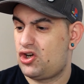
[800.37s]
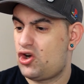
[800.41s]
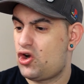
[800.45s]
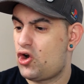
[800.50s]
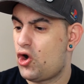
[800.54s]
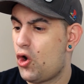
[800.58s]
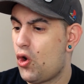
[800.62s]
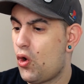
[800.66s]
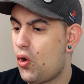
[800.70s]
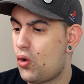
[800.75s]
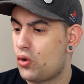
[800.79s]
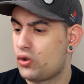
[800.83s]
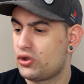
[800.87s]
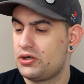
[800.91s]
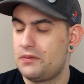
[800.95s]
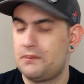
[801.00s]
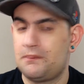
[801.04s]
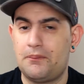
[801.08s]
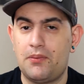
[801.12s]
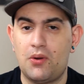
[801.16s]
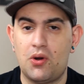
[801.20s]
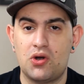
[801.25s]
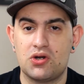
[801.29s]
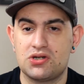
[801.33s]
corner
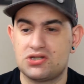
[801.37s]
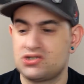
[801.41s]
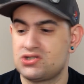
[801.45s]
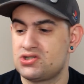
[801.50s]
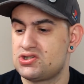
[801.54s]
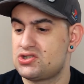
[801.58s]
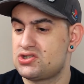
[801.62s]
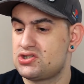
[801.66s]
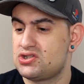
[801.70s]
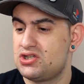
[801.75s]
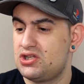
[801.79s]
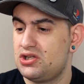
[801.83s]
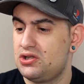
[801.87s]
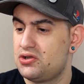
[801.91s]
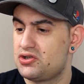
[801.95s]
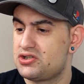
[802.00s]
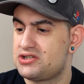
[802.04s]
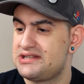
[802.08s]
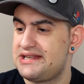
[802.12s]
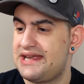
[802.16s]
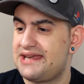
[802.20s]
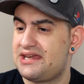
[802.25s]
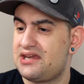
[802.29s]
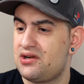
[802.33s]
box, it
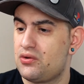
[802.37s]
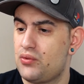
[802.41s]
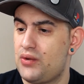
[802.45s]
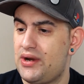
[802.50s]
looks like a